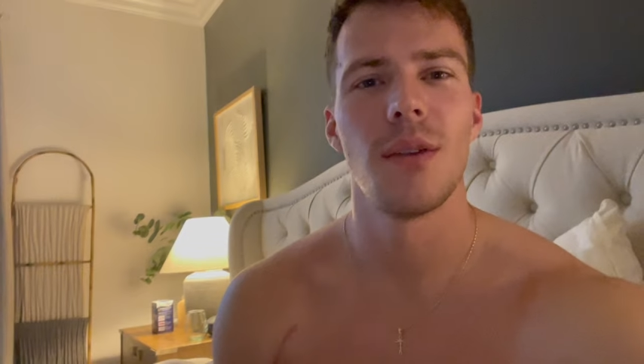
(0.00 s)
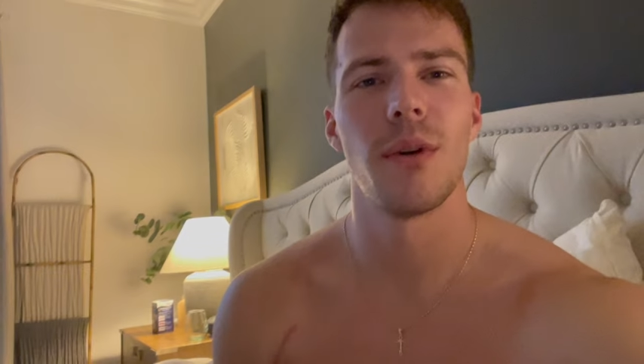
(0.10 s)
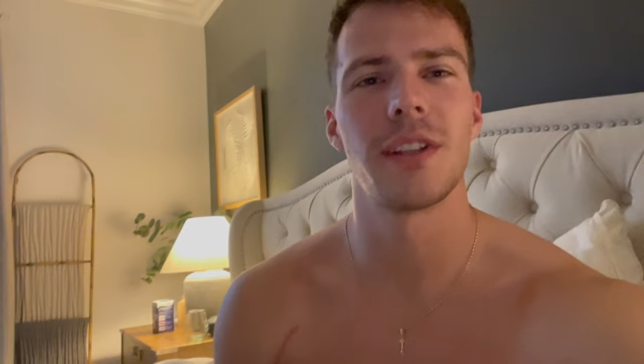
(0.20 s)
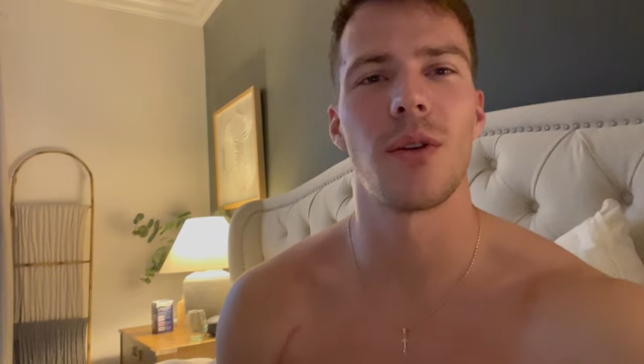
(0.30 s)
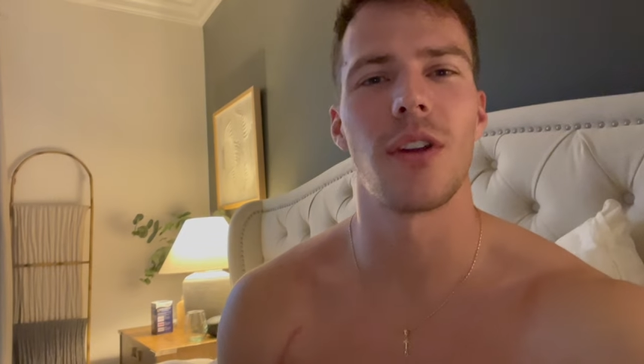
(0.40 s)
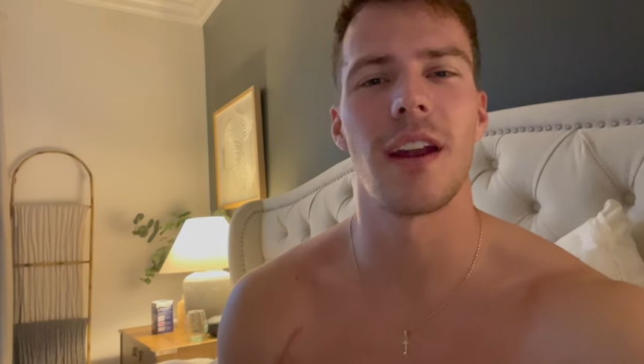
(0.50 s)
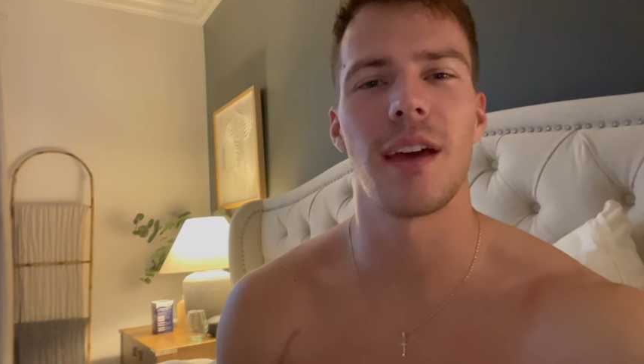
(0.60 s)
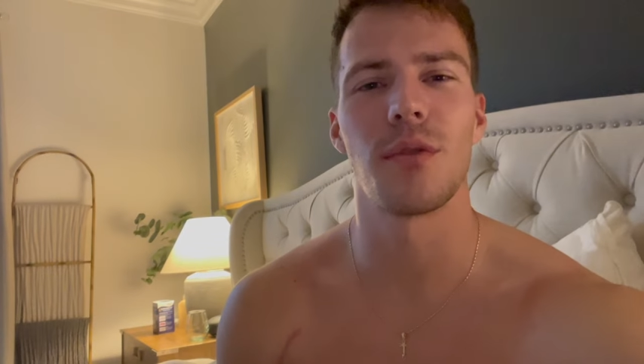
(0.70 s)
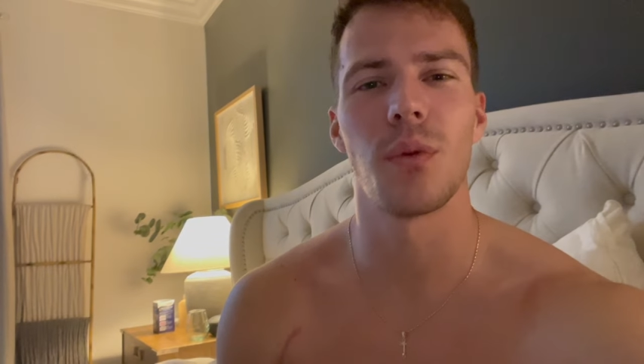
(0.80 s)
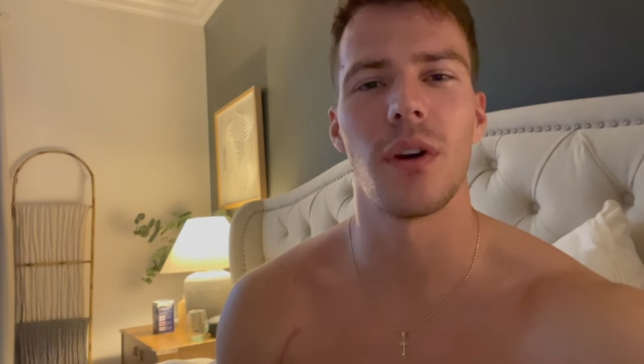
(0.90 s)
What's going on,
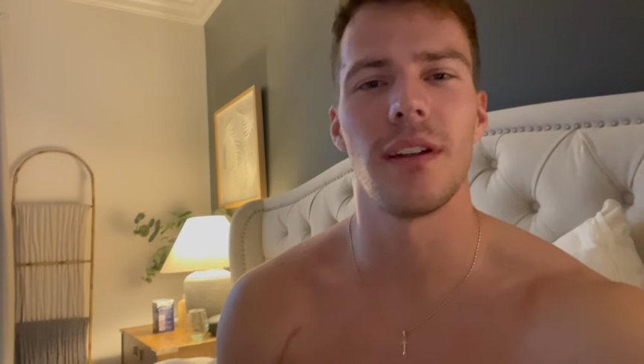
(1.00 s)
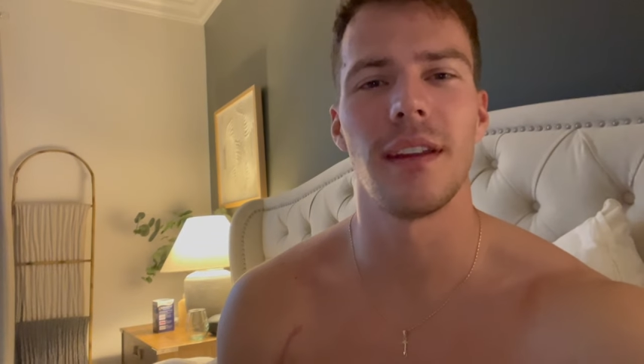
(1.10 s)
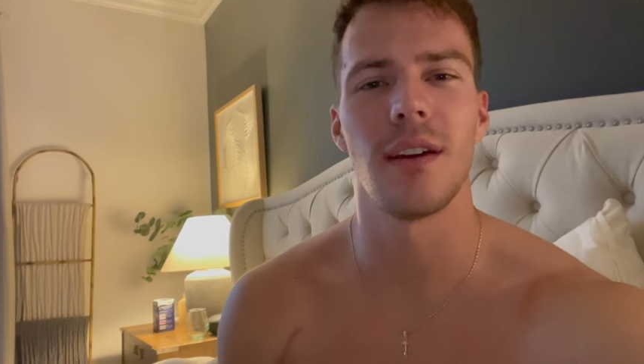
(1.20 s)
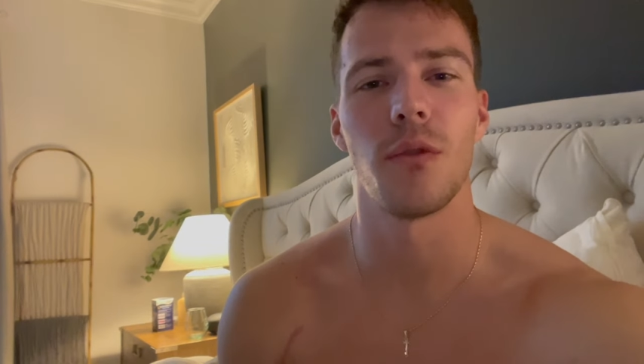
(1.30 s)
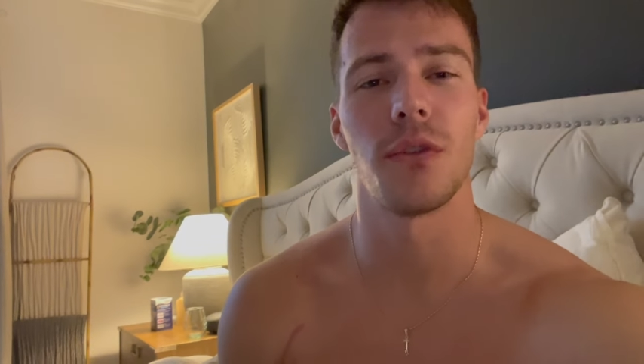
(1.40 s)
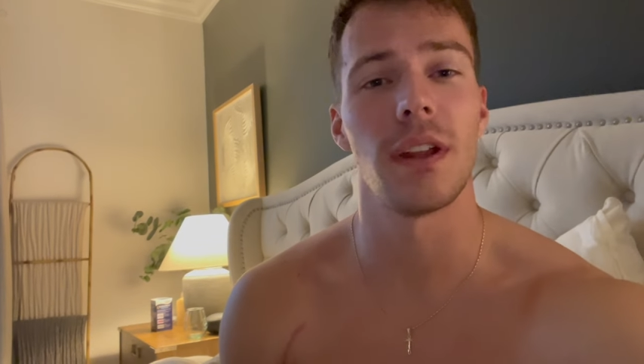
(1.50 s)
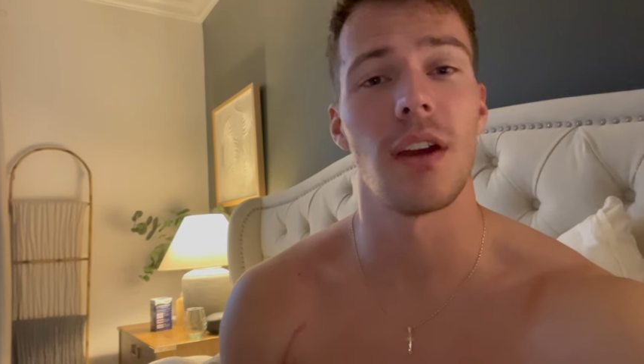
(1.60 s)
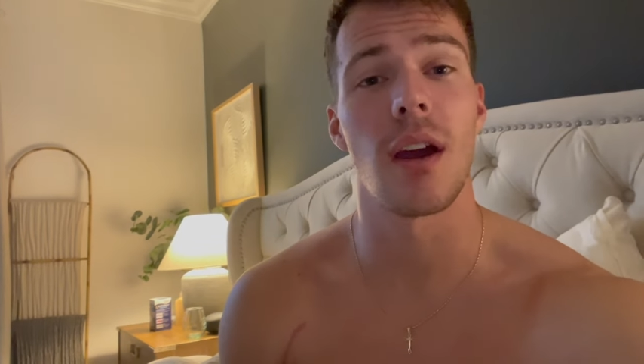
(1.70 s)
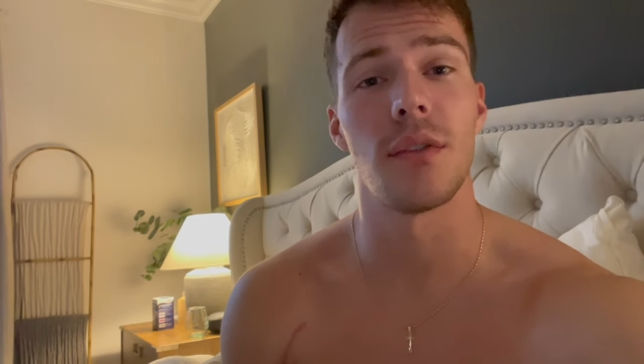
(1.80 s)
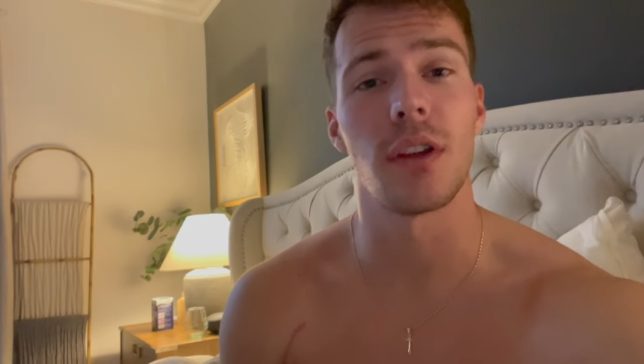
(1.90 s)
everyone? Hopefully
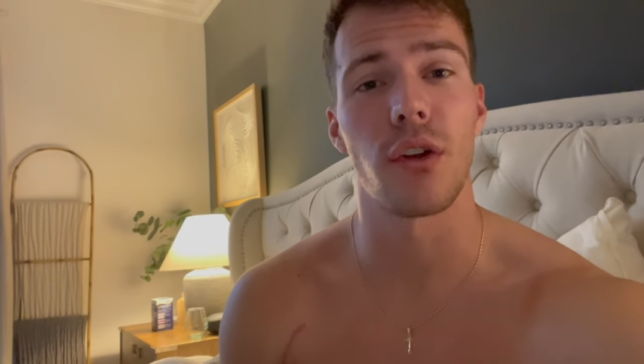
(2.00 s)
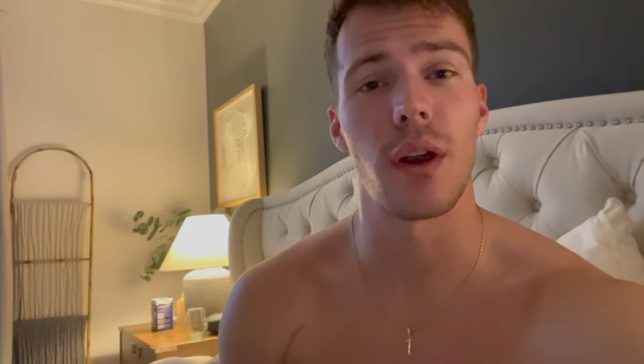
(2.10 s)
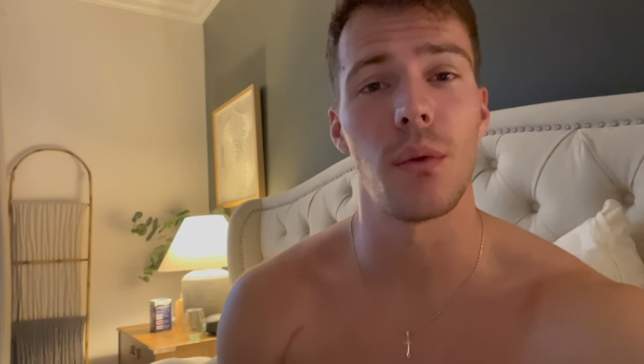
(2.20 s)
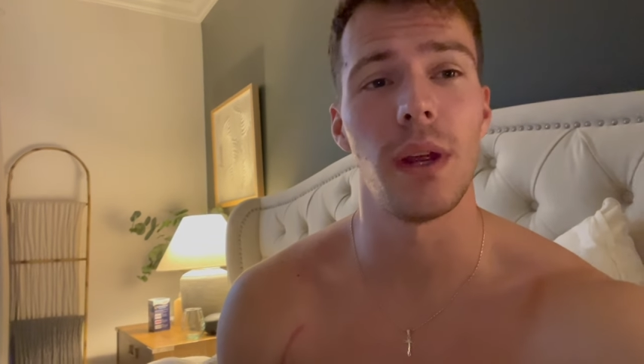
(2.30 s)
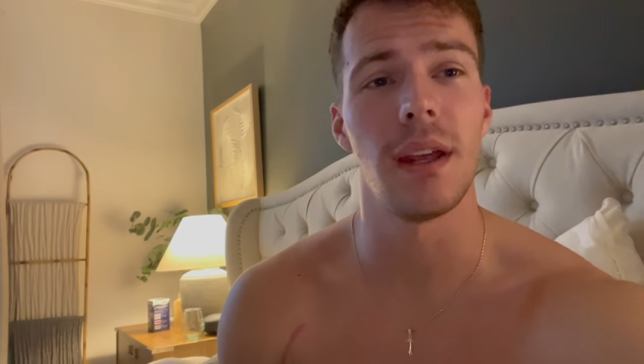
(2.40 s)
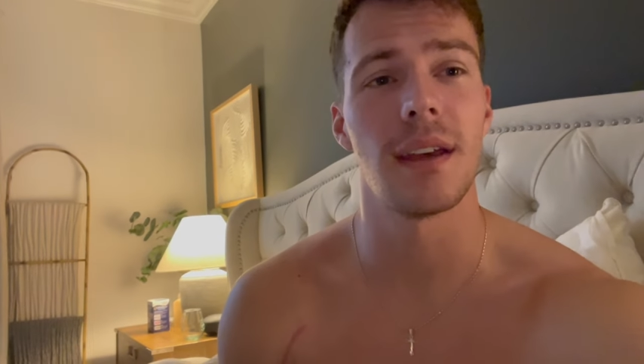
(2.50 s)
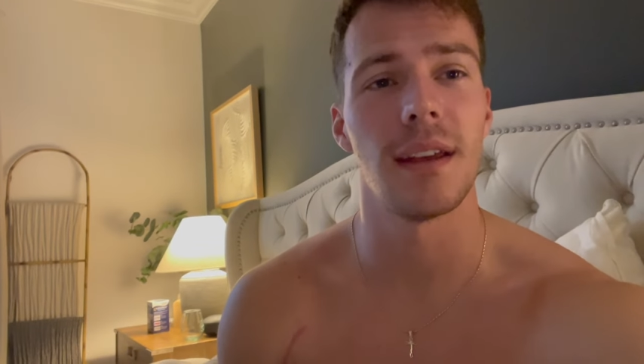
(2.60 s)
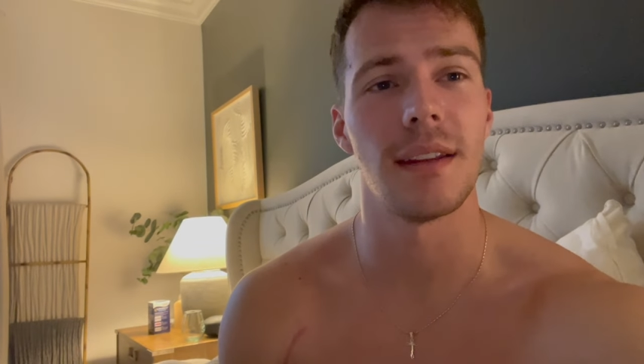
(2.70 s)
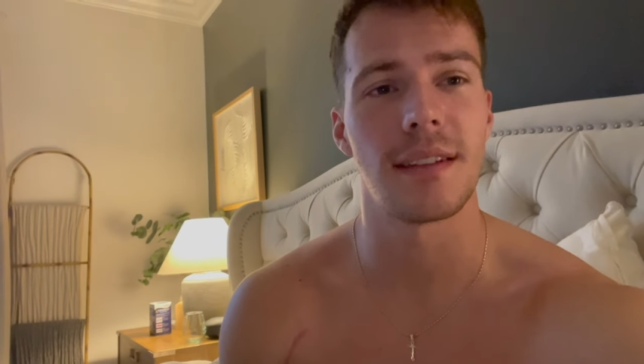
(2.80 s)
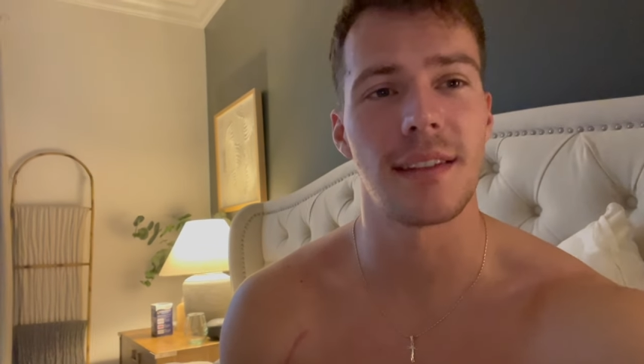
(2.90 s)
you're having a great week.
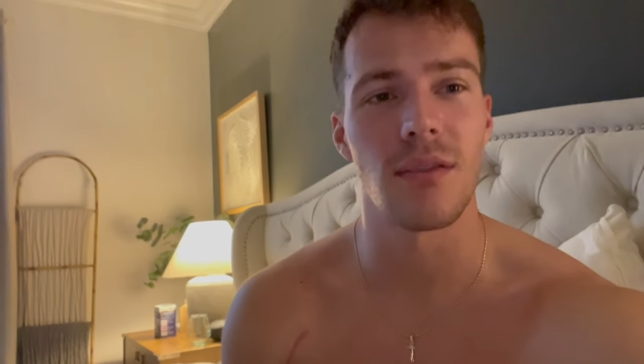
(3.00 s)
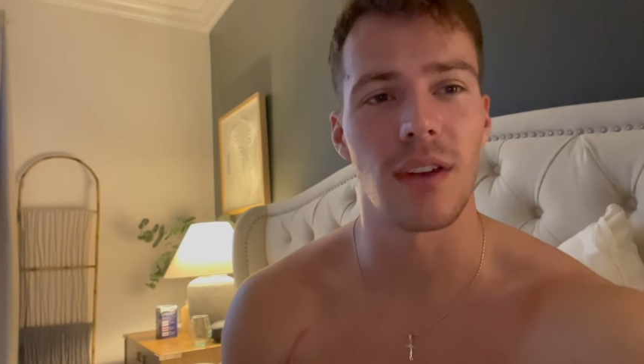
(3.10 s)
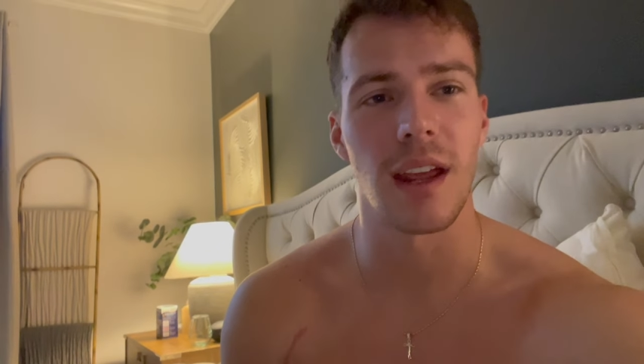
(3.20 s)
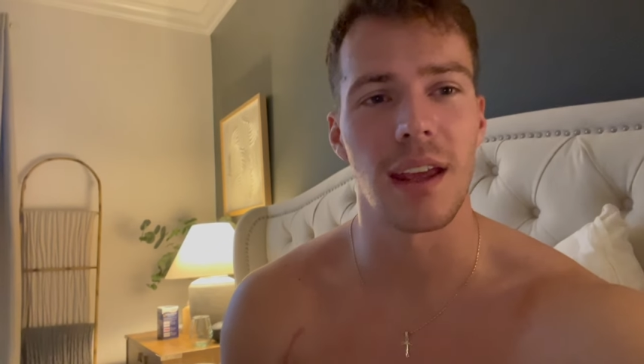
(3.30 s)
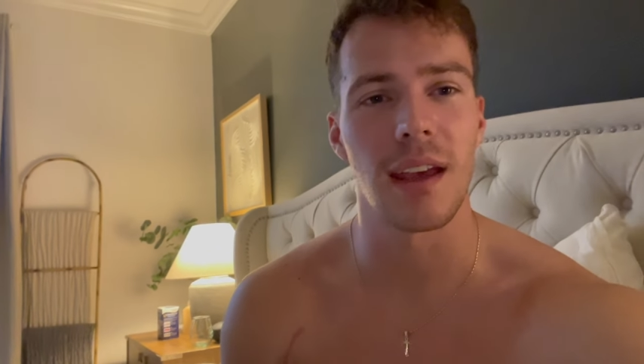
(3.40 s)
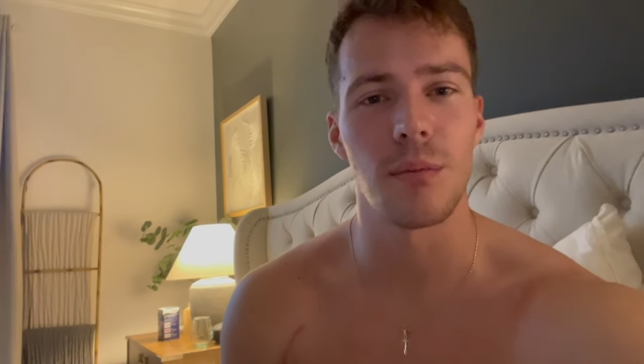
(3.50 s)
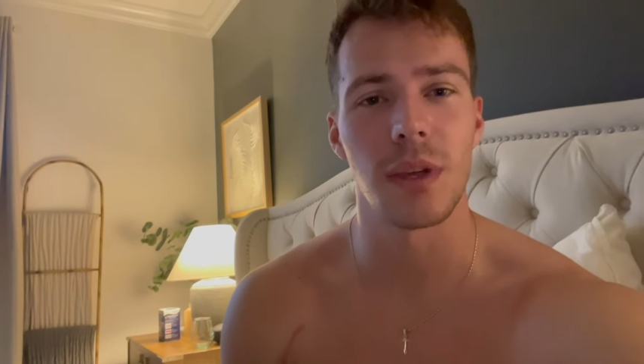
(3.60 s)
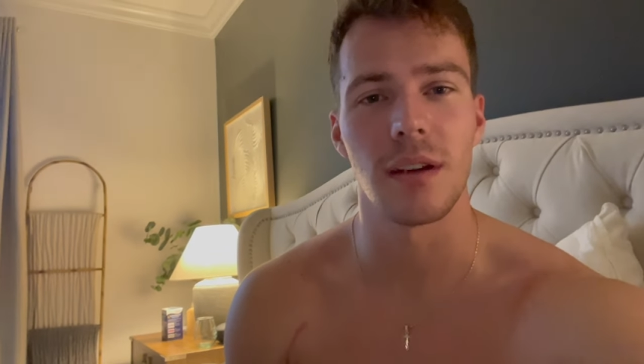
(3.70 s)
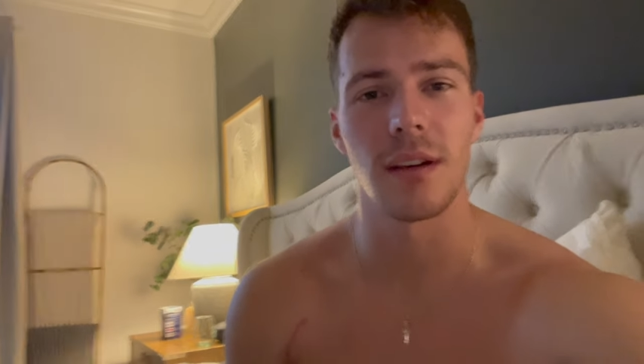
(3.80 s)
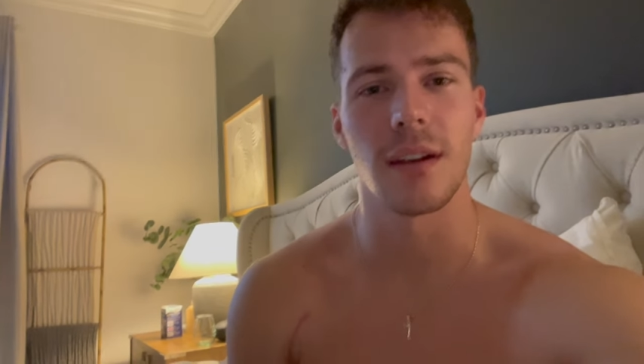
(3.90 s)
It's 7 a.m.
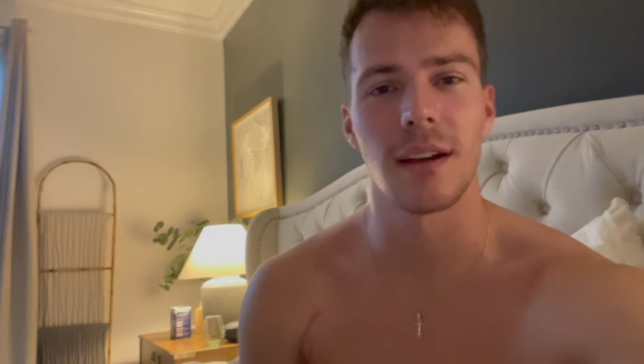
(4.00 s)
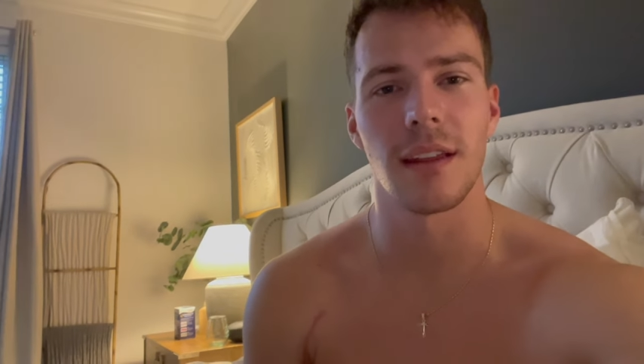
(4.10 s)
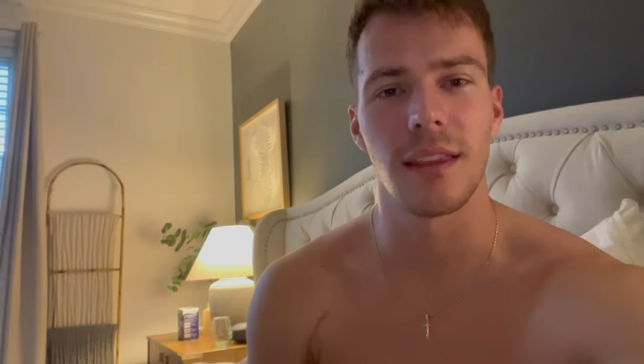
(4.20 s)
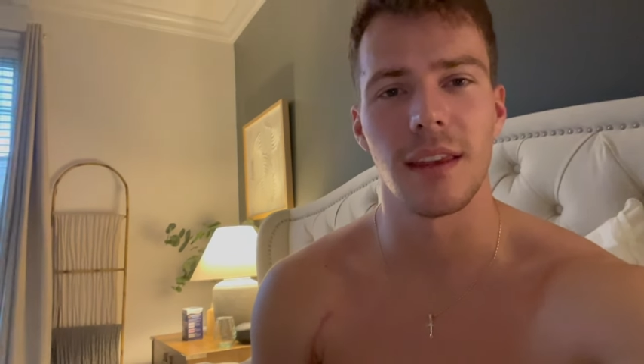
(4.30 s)
here.